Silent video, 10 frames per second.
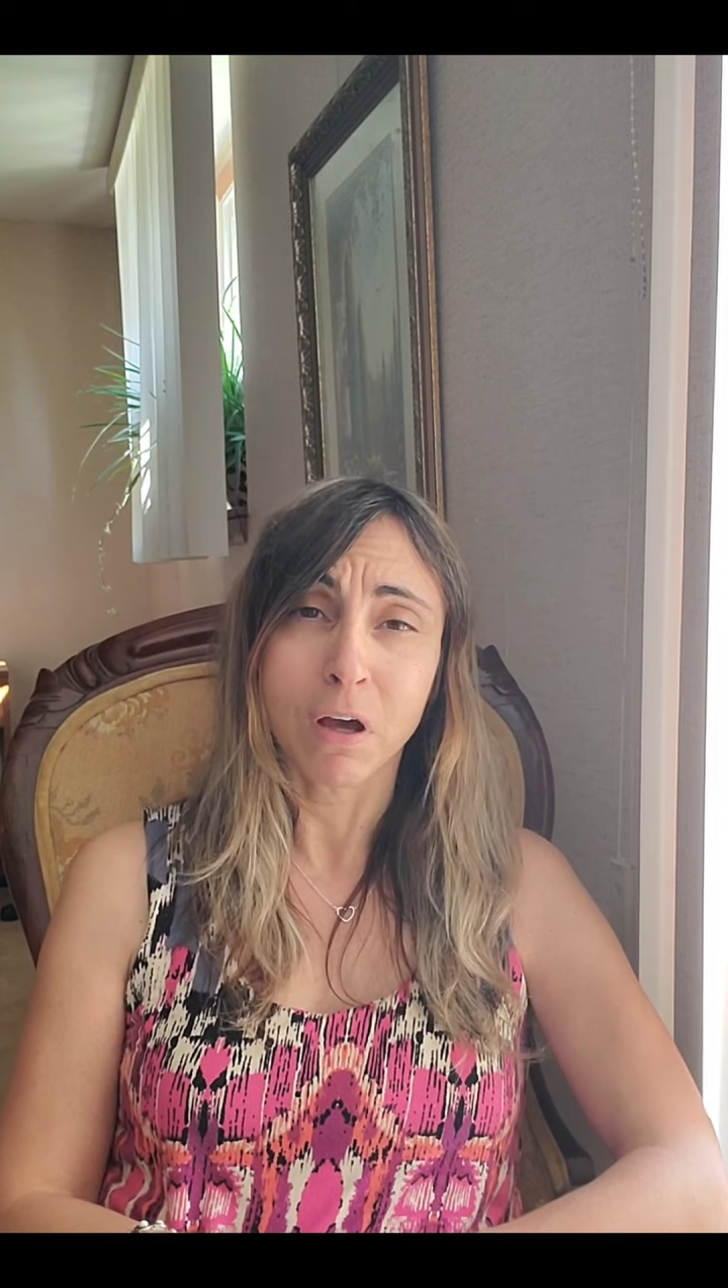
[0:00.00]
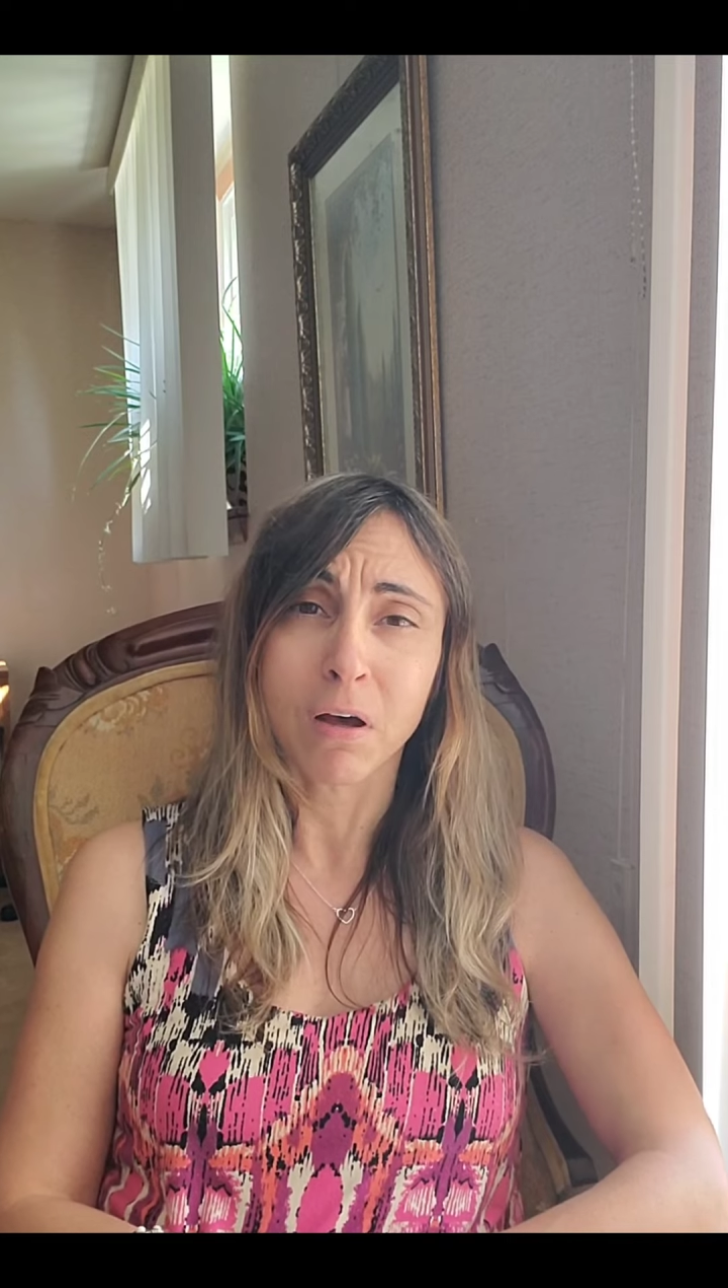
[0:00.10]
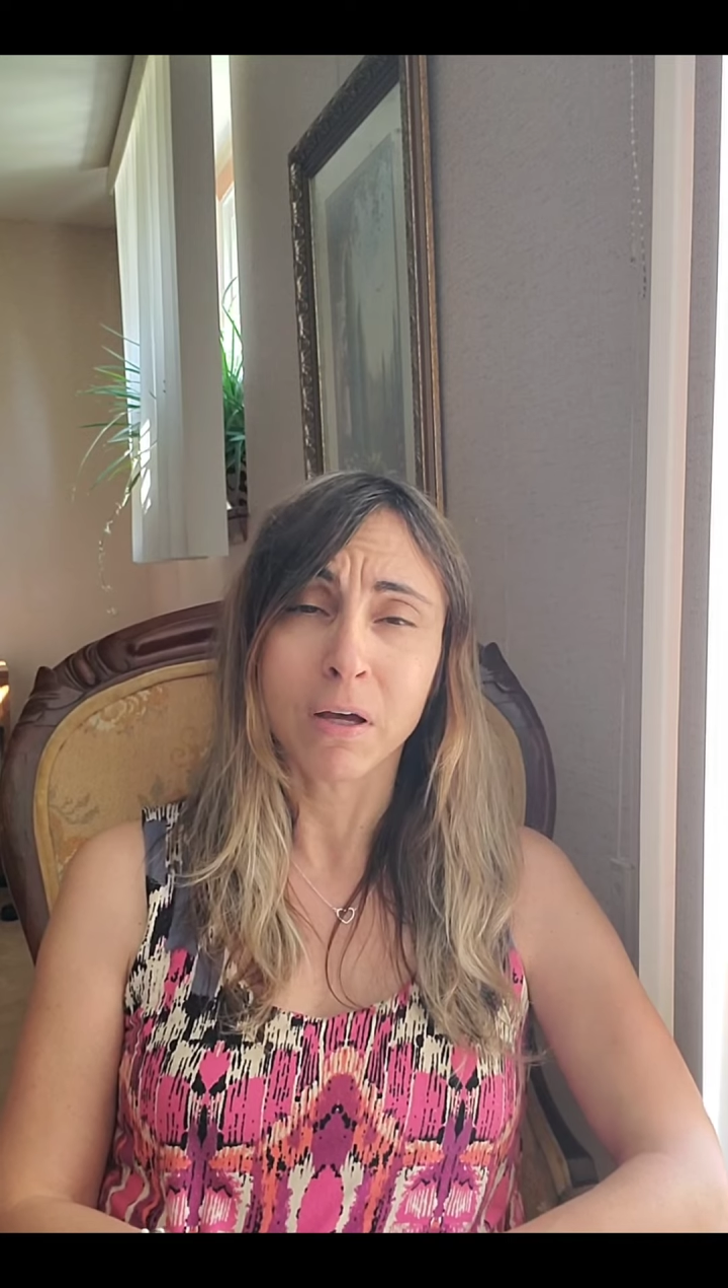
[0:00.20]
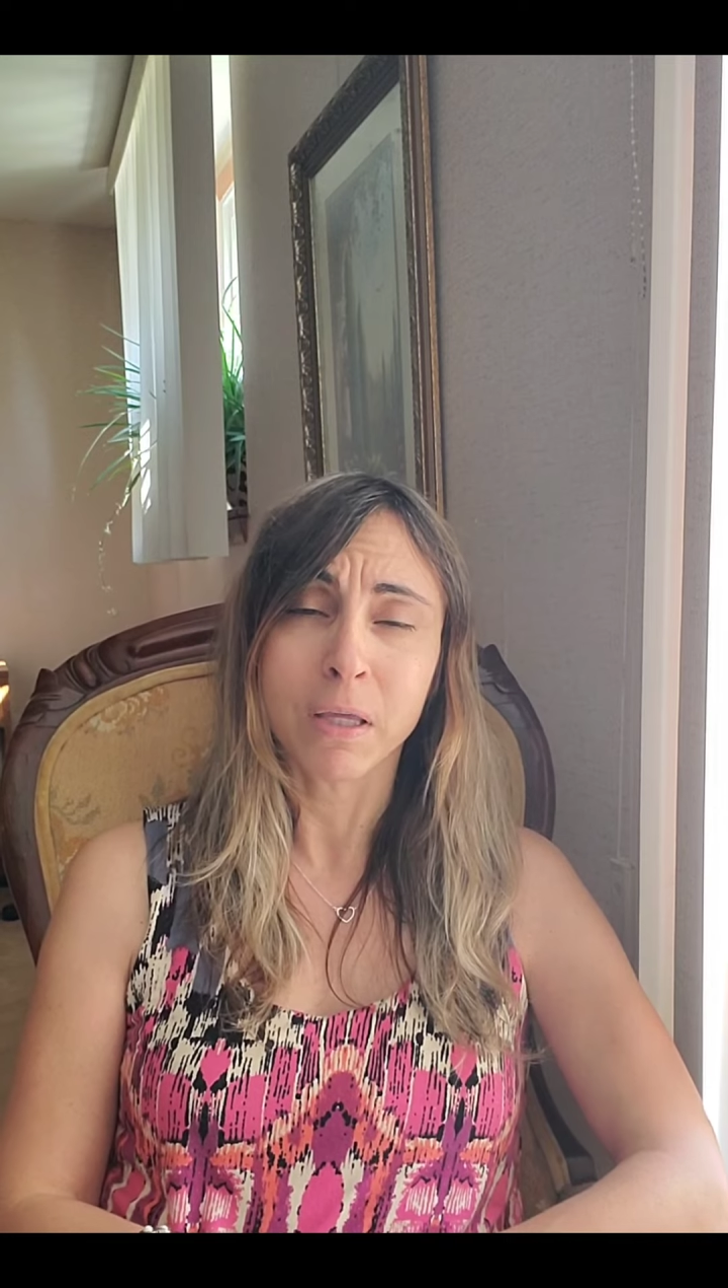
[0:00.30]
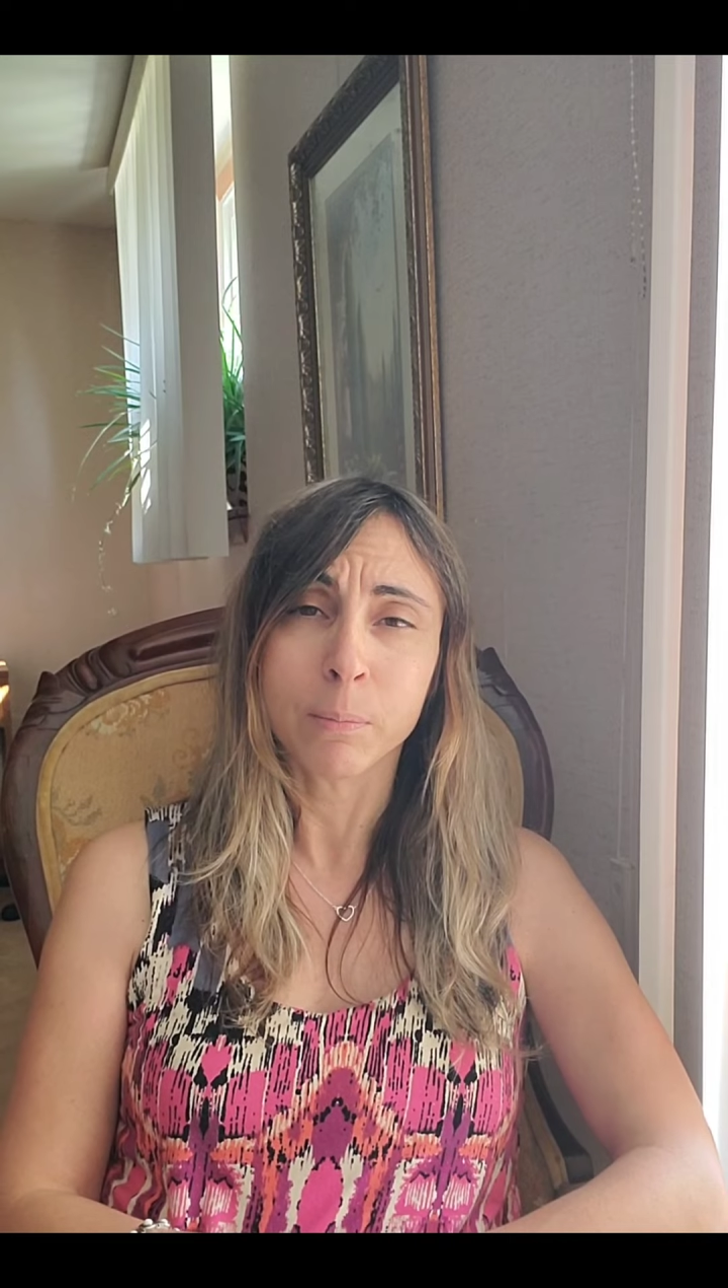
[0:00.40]

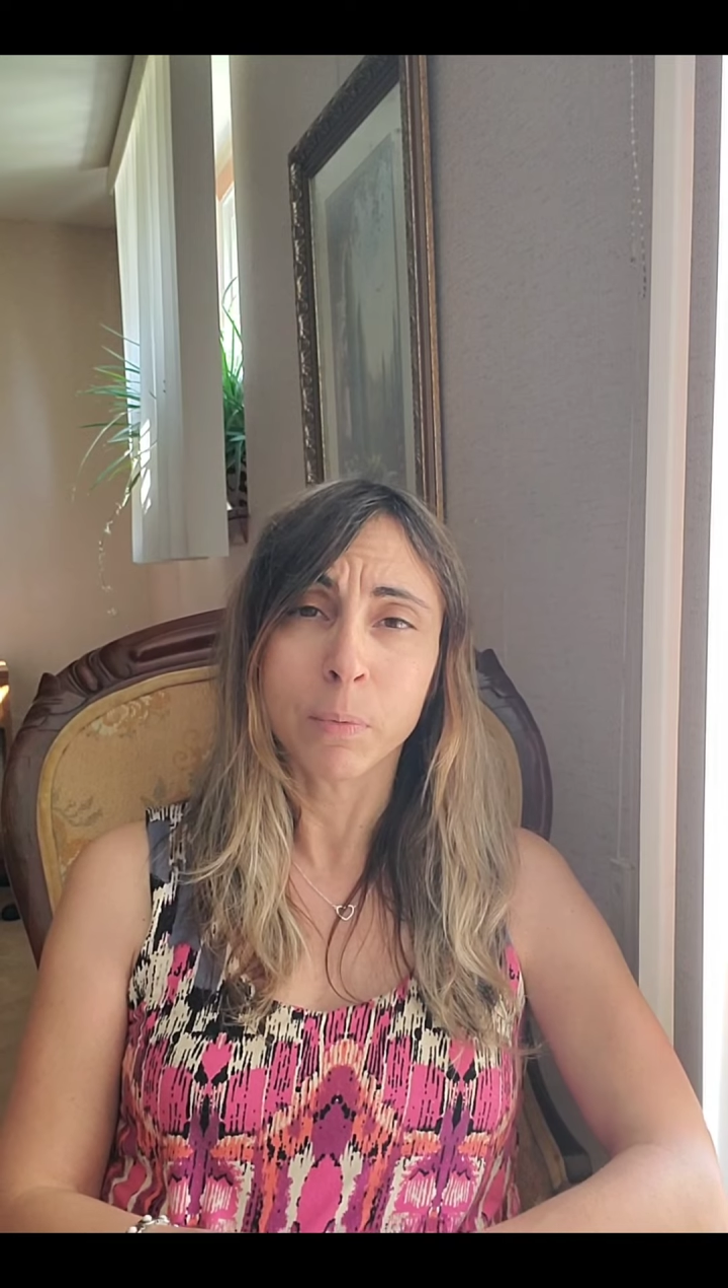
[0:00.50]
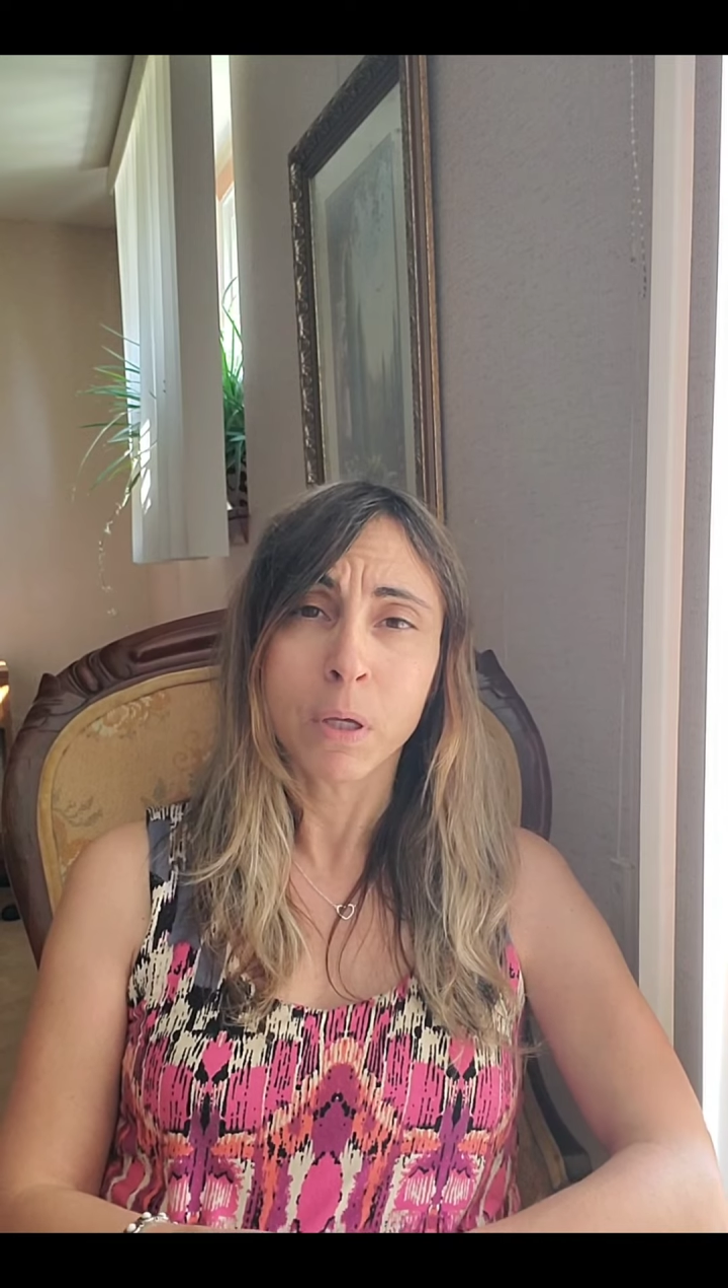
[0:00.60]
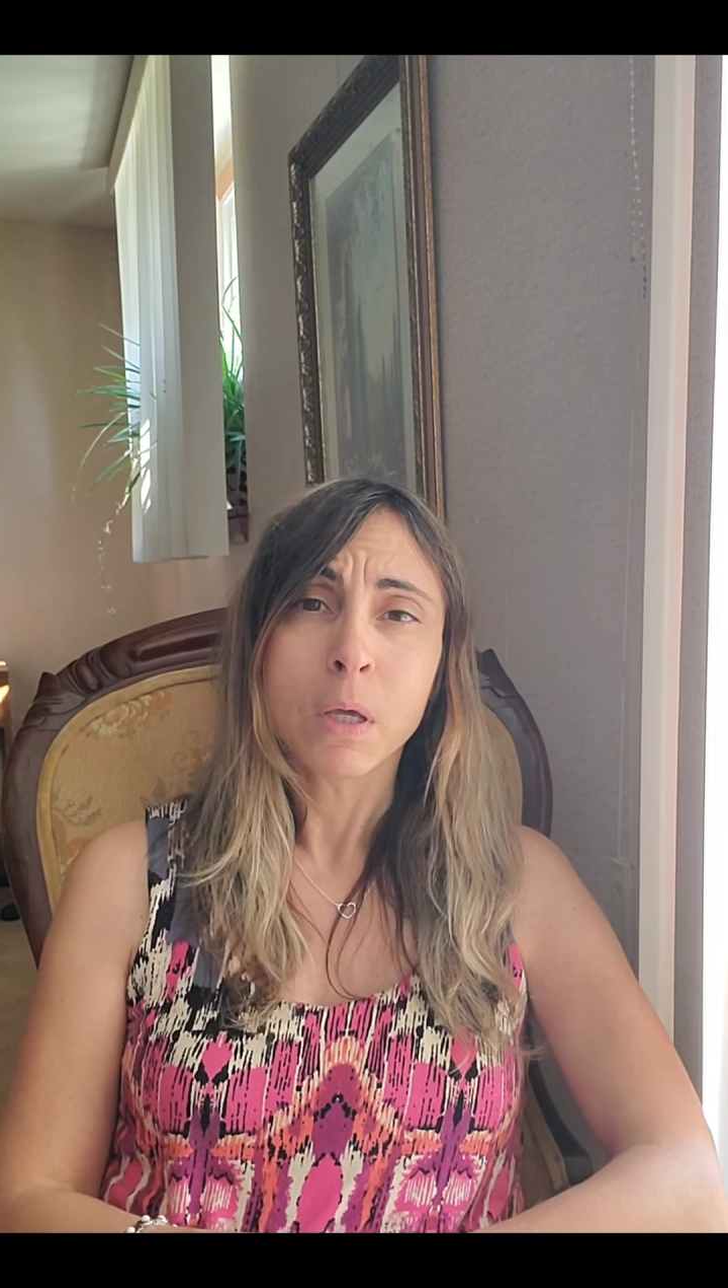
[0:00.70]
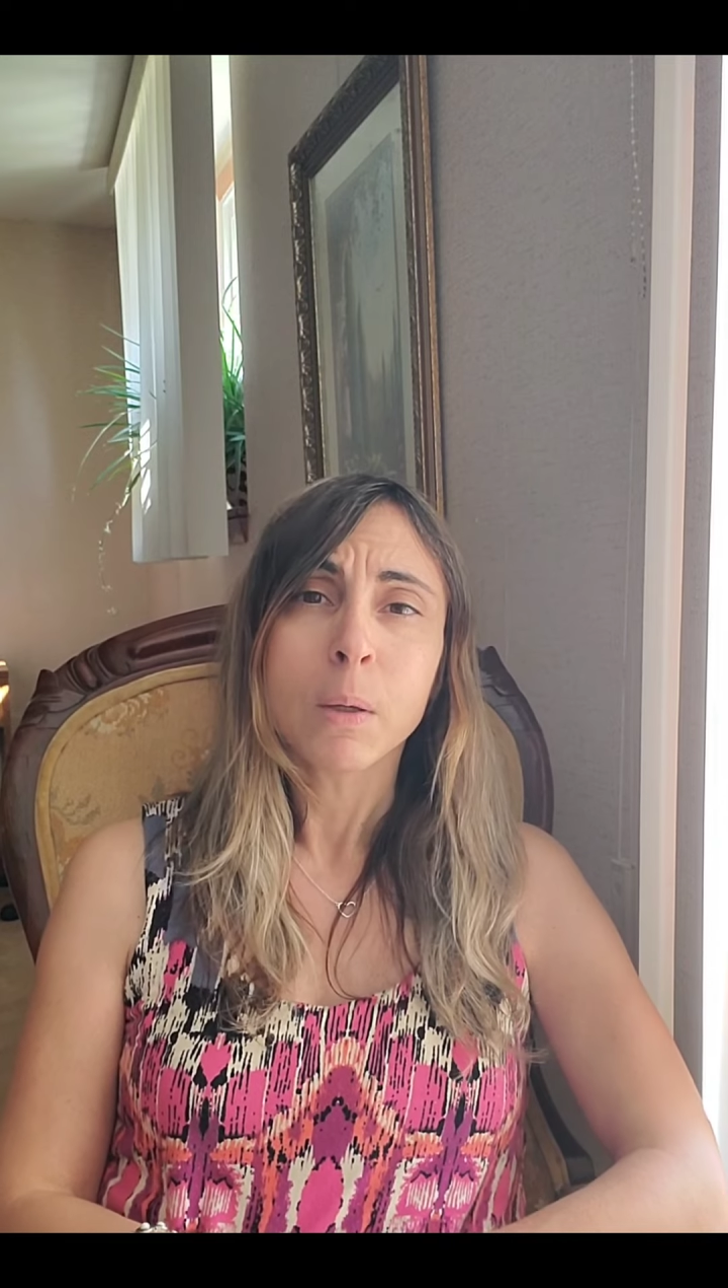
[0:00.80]
time,